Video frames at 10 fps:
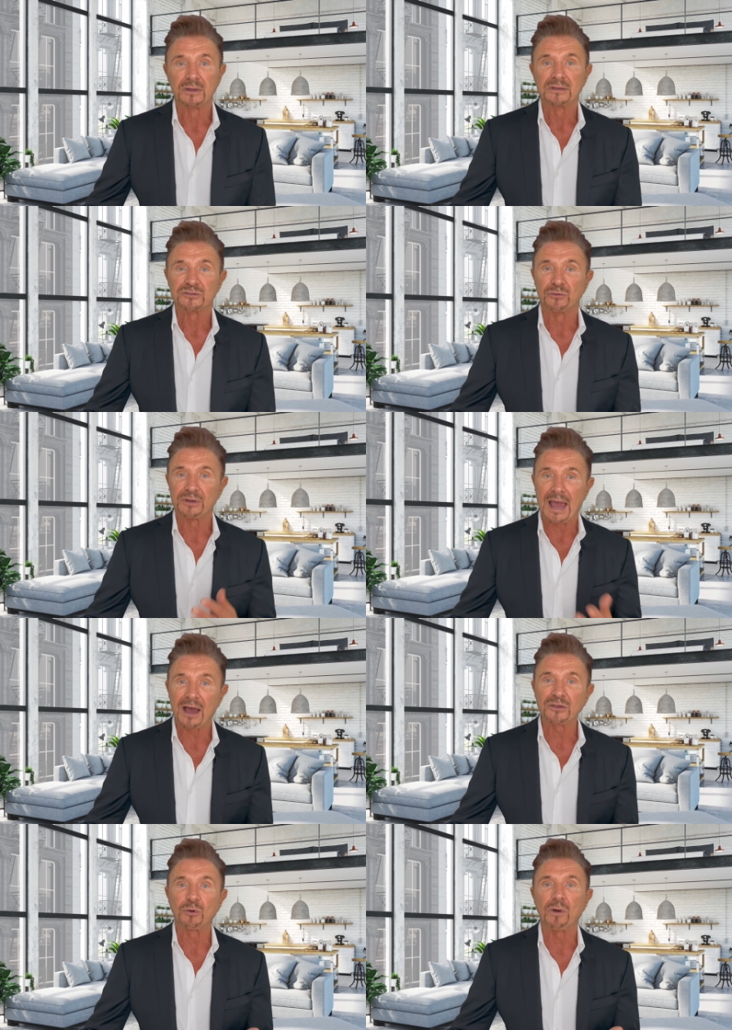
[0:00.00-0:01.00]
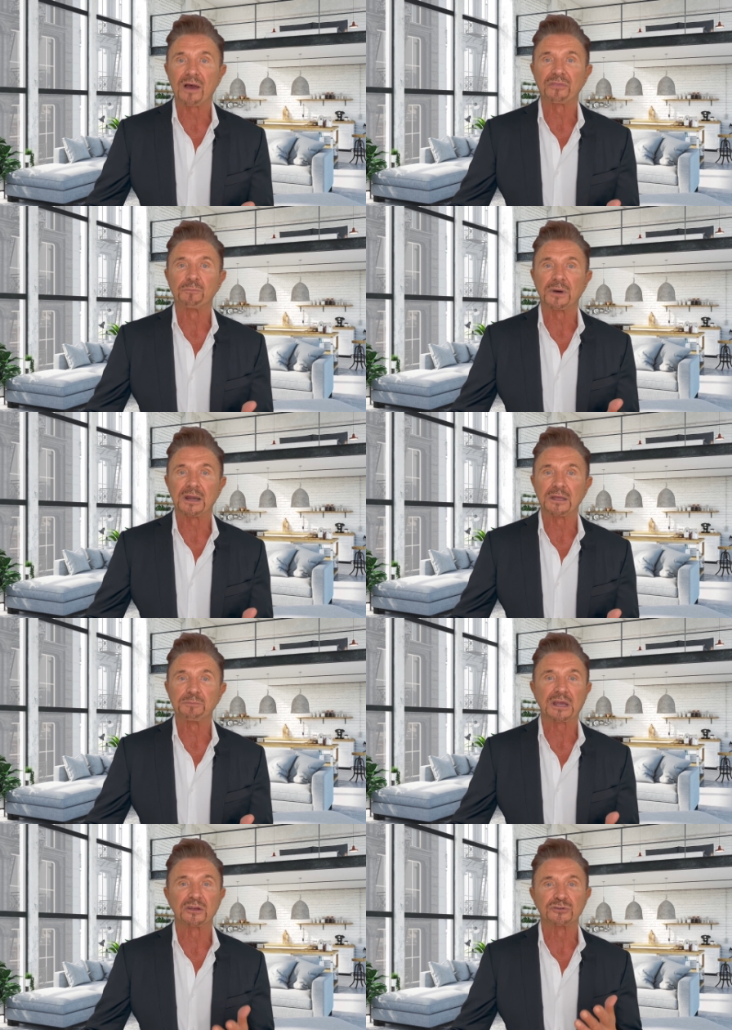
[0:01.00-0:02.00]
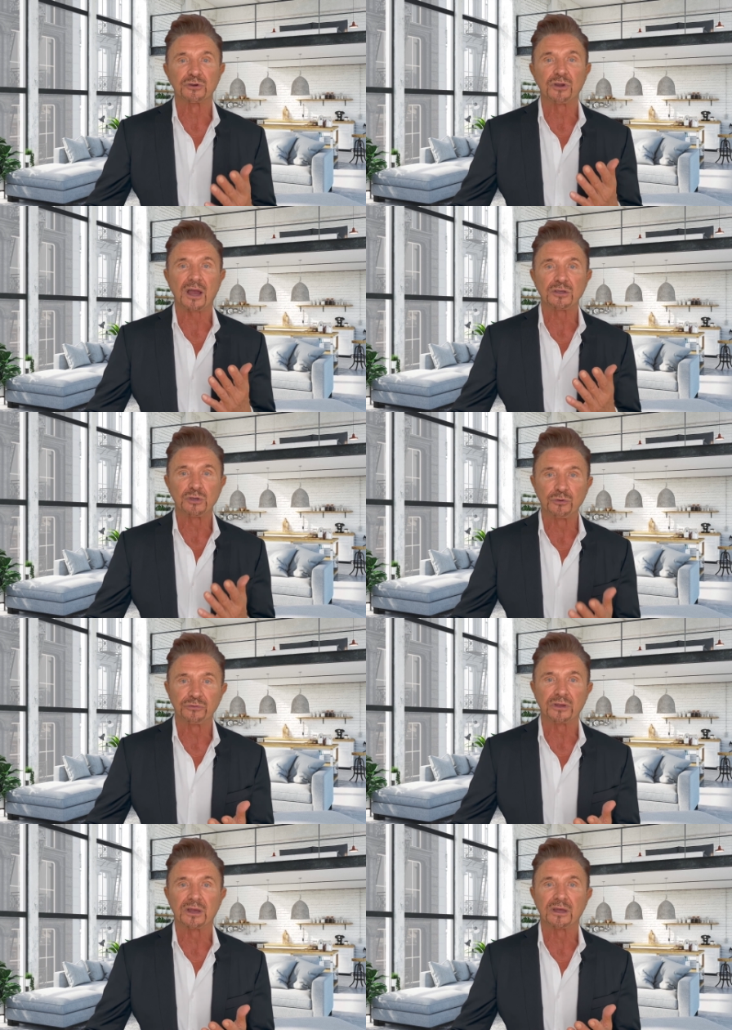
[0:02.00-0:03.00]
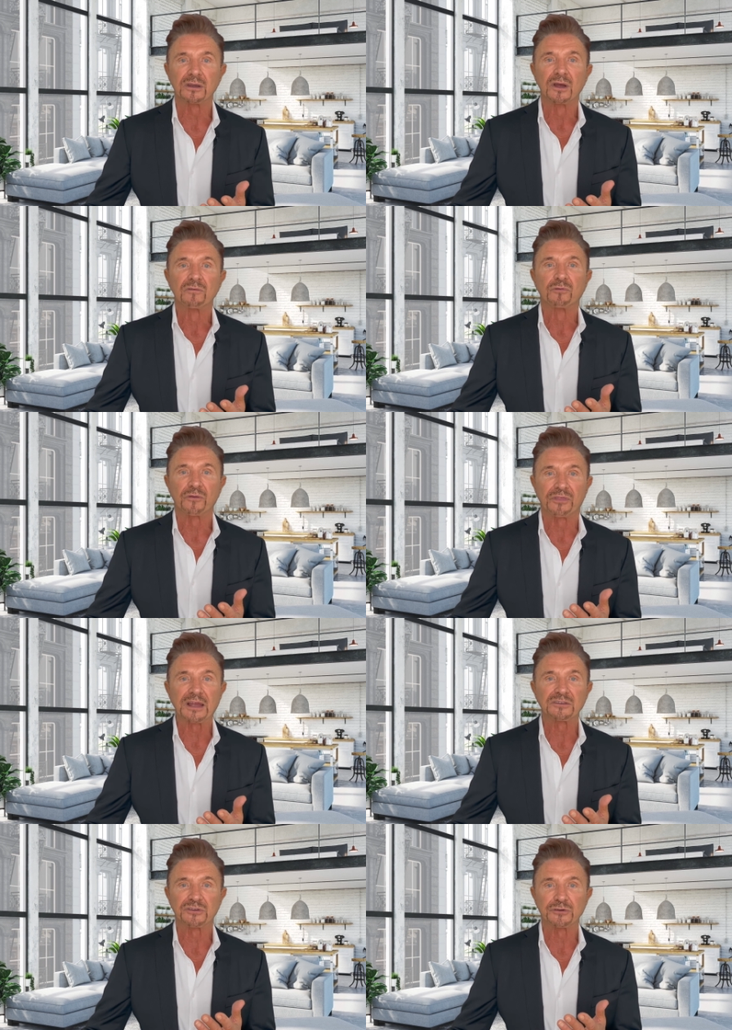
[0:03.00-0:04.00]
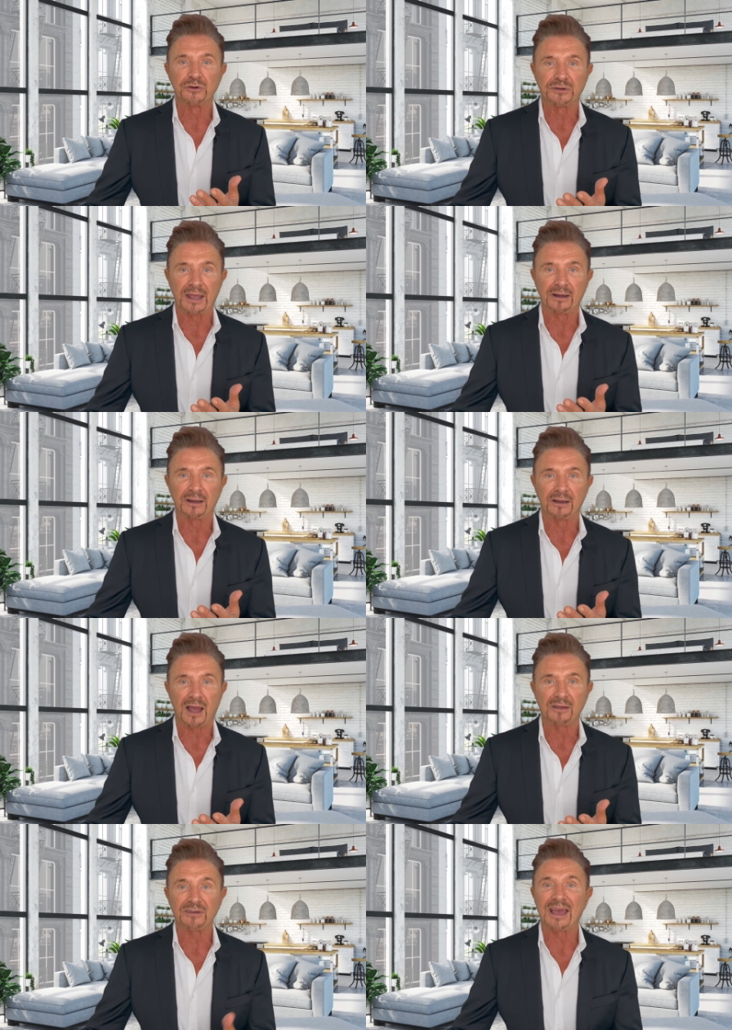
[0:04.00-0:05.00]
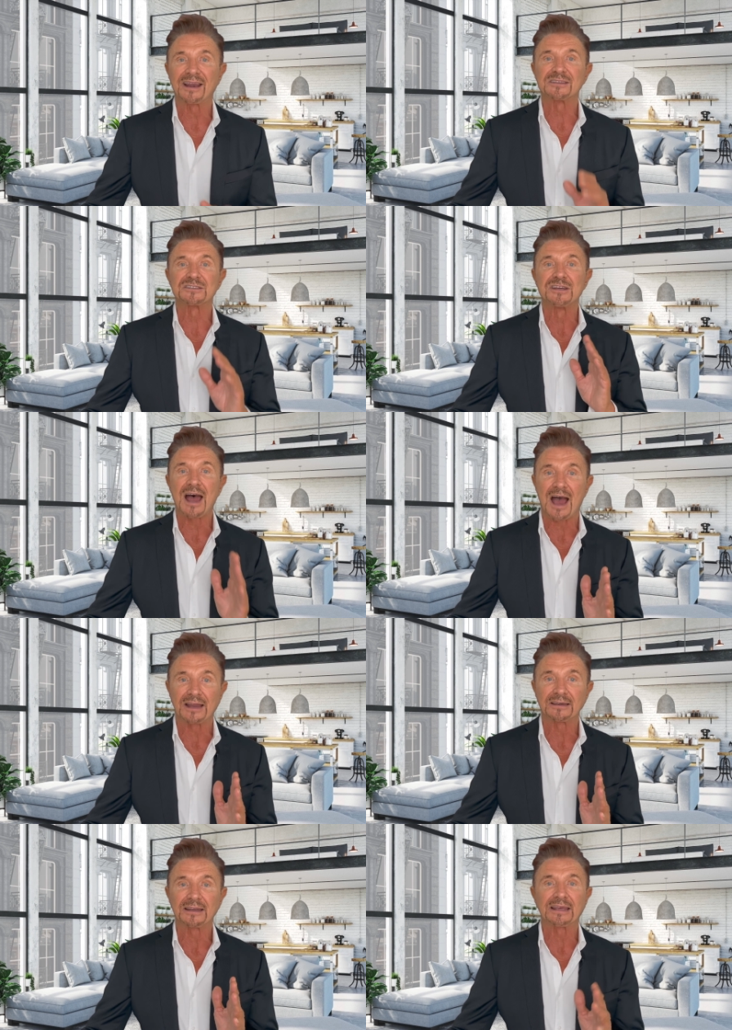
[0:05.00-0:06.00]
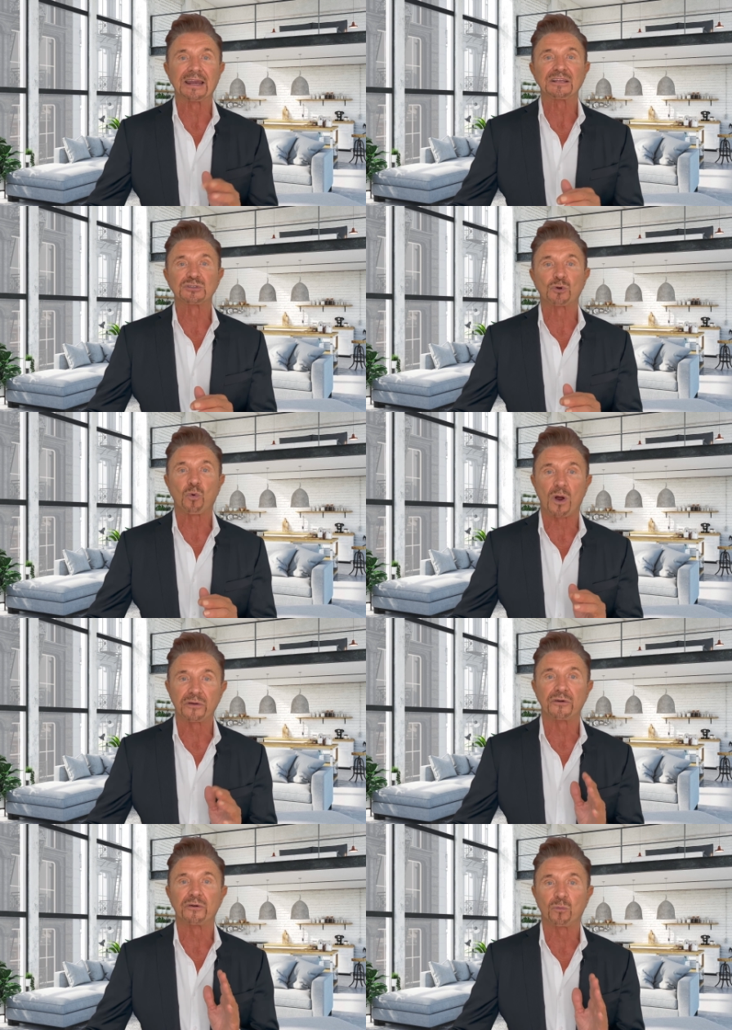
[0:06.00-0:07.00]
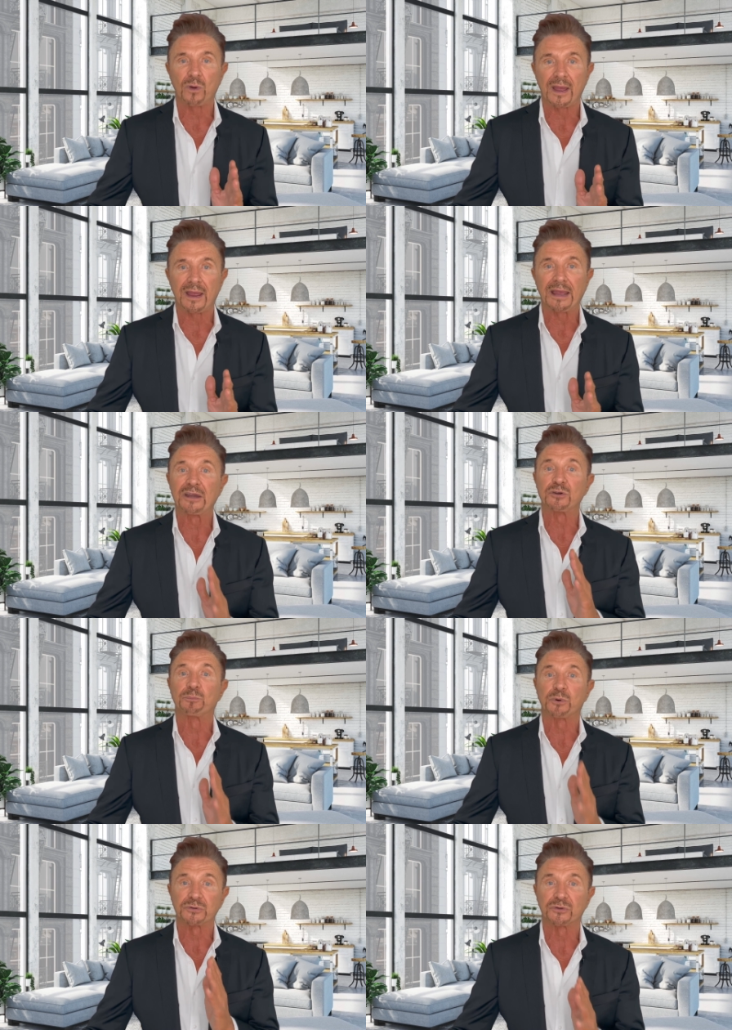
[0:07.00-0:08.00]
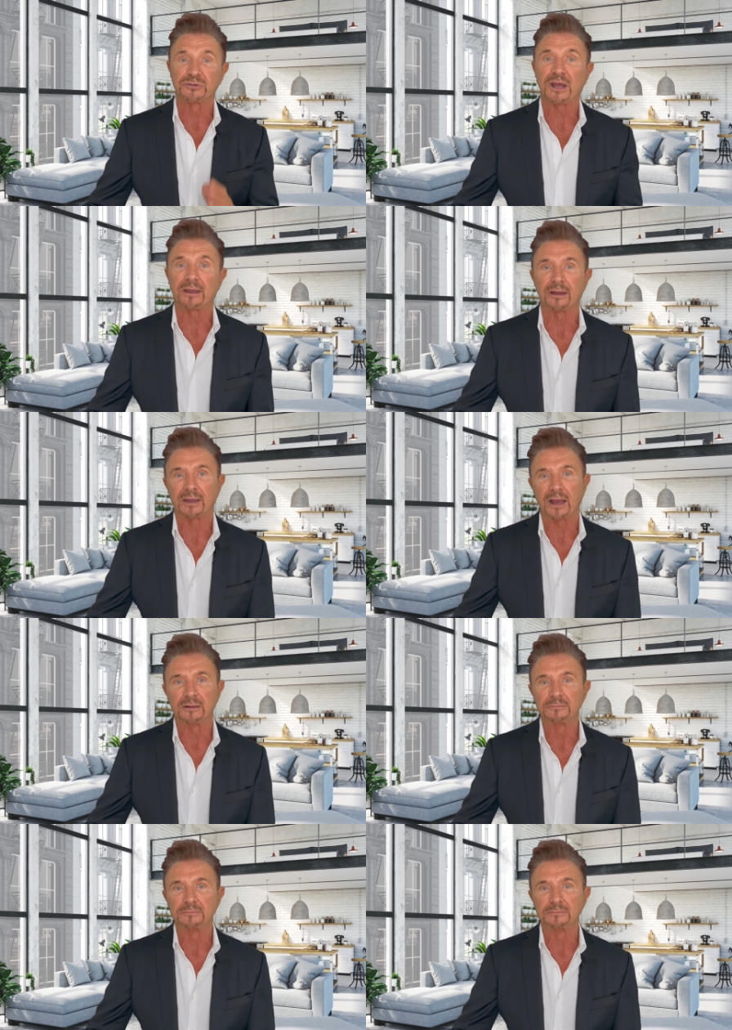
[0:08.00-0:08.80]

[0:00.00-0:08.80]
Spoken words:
So now you have the money because you're not using it for things in your daily life, and it's not getting squandered away in your personal checking account.